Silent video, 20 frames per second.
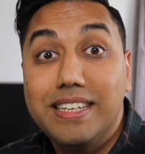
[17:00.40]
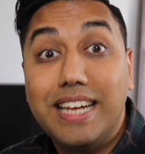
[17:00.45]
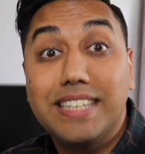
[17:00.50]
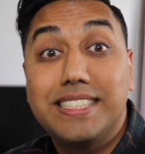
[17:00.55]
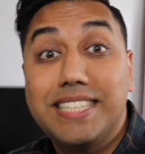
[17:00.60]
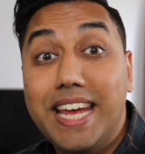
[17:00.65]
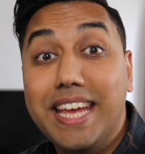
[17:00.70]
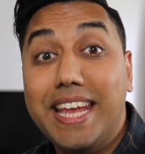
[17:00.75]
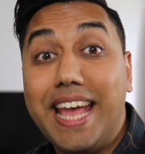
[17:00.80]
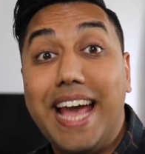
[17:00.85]
Now,
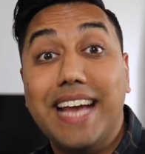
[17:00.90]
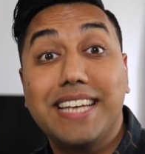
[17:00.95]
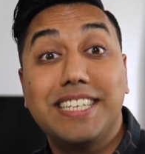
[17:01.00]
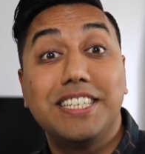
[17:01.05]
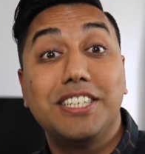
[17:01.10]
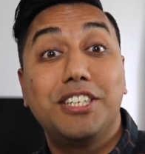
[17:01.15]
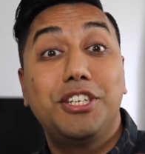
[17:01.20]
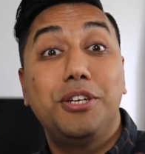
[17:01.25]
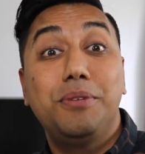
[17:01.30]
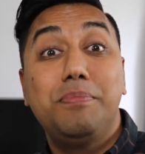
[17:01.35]
take
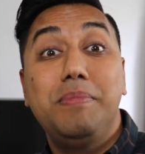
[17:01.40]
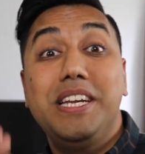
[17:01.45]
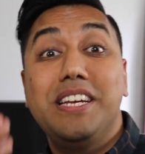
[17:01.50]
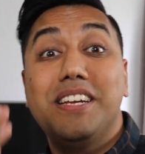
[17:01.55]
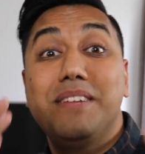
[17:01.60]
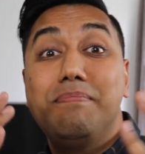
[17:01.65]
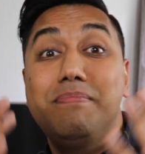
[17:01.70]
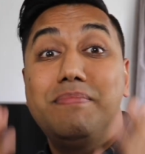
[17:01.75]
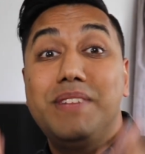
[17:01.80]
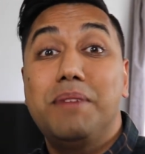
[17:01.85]
action could mean
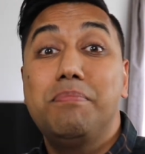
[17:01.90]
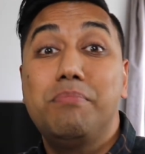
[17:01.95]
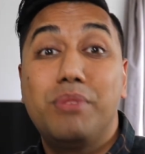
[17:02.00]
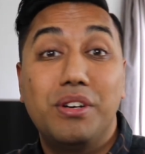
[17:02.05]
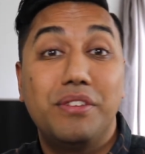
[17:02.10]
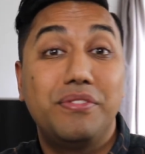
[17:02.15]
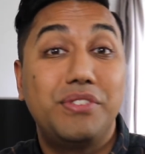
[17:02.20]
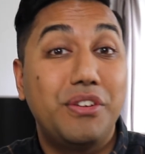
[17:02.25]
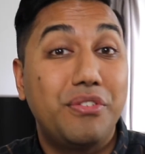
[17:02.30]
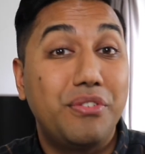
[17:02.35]
a number
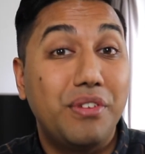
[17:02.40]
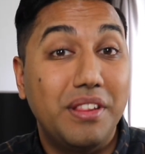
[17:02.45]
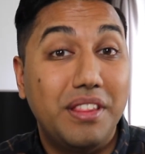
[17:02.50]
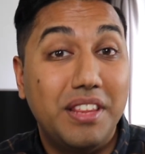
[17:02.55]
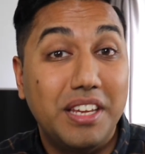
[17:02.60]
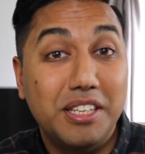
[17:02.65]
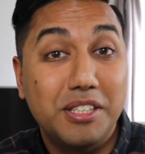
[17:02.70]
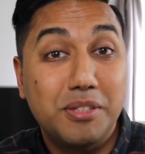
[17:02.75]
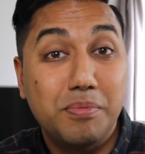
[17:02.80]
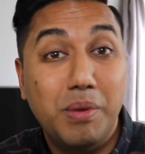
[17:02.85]
of different
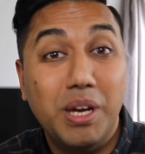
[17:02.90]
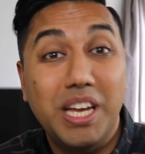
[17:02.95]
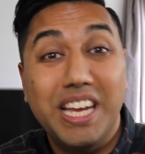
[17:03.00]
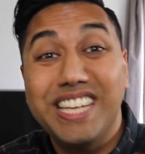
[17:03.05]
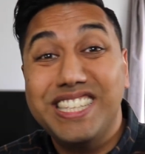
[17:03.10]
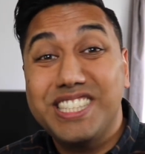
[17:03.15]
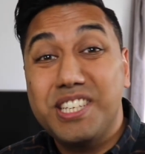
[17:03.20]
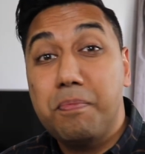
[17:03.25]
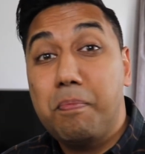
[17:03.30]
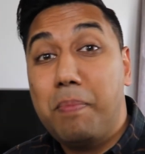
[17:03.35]
things, but
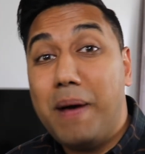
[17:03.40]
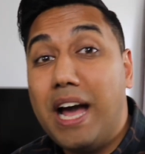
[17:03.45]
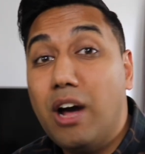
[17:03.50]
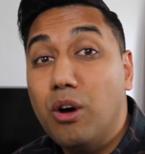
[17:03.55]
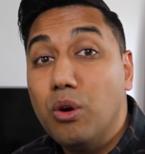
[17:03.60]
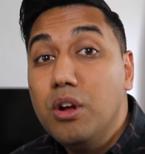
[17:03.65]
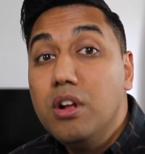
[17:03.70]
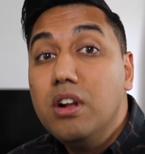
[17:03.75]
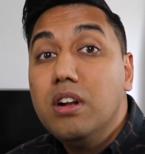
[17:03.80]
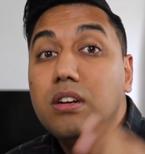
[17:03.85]
it's
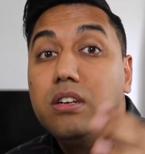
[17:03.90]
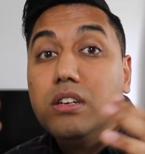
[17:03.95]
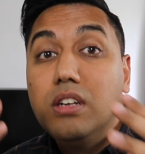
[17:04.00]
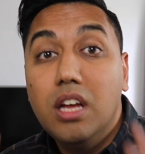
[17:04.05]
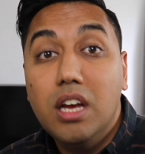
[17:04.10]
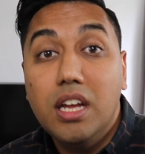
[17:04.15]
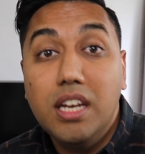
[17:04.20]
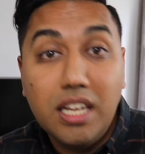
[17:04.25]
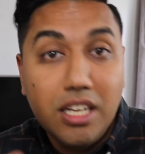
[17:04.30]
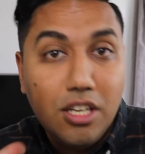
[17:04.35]
about
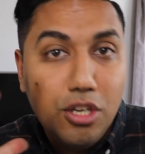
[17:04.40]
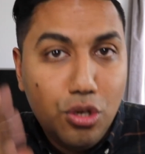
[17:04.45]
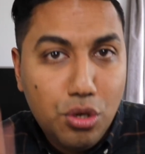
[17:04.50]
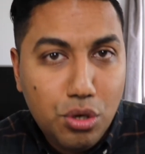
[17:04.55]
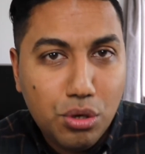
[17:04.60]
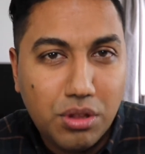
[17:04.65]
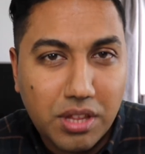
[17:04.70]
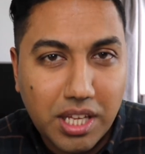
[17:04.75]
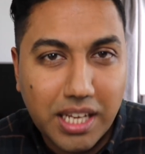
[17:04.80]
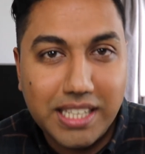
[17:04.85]
learning
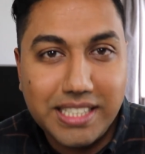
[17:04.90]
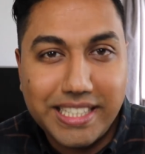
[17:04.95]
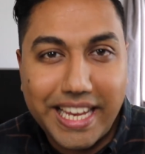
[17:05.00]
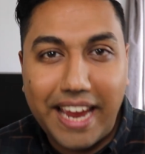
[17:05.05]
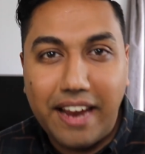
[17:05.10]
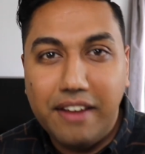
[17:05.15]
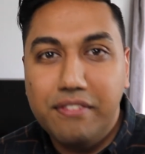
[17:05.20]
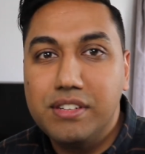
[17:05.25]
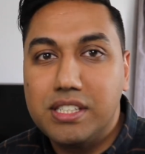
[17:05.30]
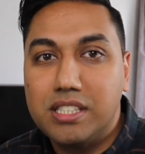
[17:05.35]
new things
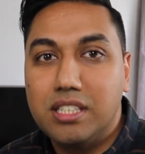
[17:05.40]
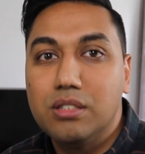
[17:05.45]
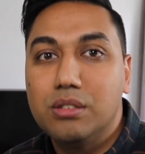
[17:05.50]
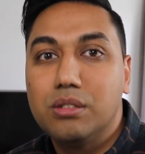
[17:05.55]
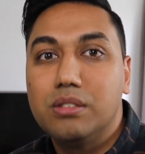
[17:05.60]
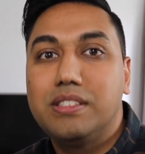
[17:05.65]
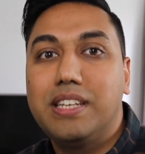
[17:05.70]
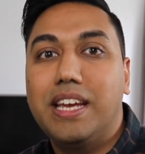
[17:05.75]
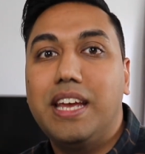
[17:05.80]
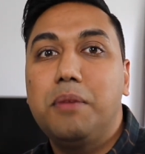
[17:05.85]
every
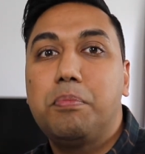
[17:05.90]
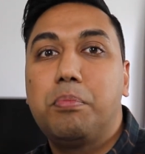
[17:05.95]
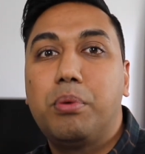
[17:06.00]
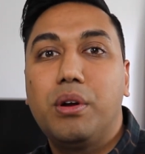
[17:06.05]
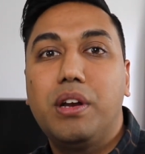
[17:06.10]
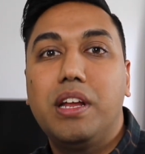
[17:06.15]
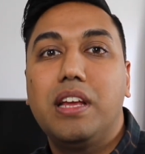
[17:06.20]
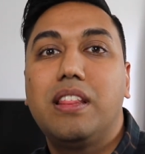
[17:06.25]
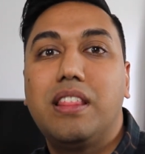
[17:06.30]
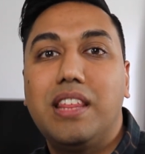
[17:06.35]
single day,
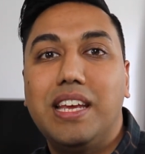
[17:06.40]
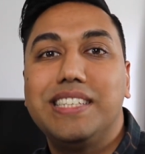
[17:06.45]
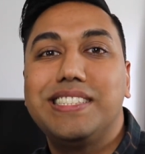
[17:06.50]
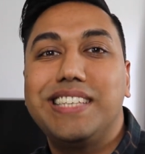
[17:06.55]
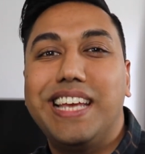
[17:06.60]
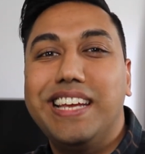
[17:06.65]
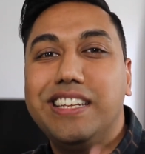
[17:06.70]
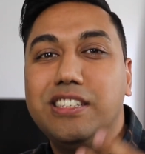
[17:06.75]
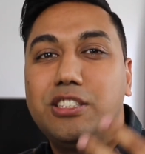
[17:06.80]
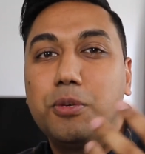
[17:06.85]
putting things
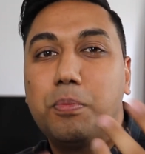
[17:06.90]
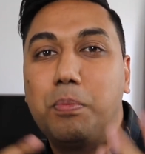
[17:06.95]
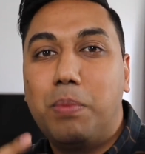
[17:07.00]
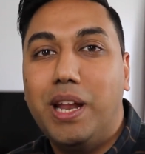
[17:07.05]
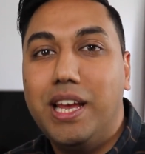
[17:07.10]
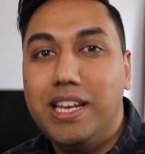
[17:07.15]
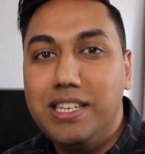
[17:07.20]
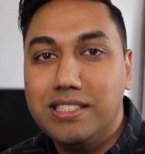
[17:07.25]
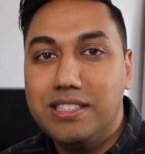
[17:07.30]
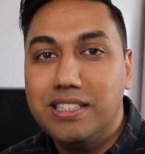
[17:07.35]
into
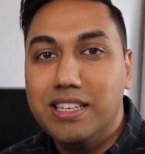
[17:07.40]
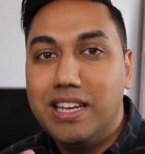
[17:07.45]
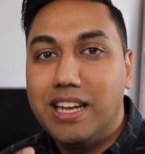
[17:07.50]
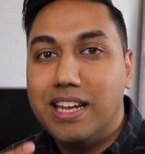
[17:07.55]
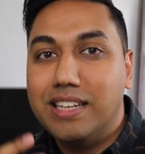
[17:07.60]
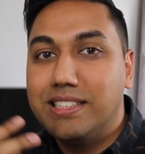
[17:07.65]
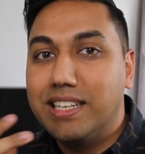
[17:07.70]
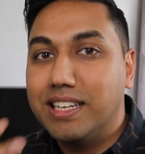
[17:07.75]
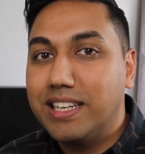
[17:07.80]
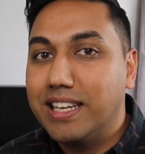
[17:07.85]
place
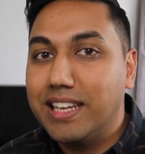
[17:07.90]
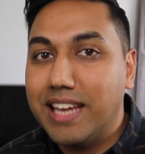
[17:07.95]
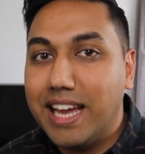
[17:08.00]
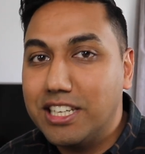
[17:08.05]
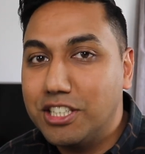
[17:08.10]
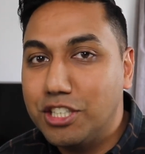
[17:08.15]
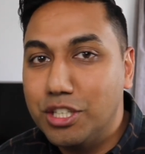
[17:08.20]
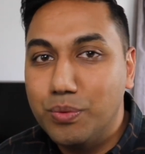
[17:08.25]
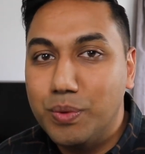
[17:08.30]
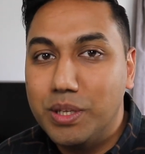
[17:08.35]
and taking
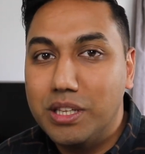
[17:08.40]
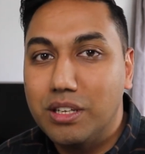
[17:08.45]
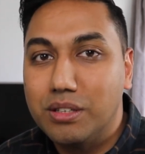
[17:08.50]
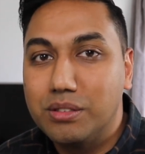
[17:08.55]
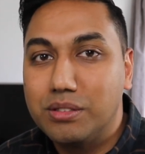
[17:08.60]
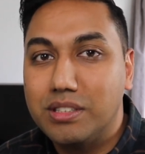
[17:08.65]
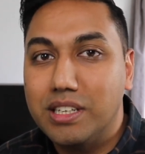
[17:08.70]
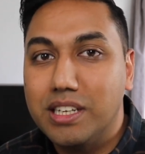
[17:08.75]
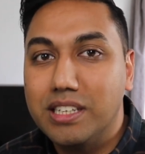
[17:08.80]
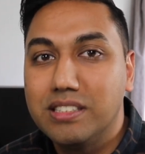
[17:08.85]
action with
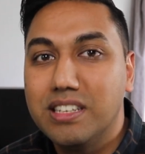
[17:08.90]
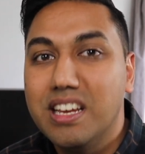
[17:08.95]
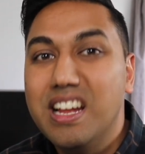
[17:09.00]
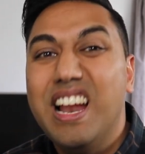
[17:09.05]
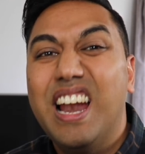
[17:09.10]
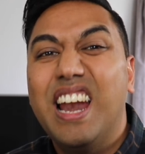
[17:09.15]
those things,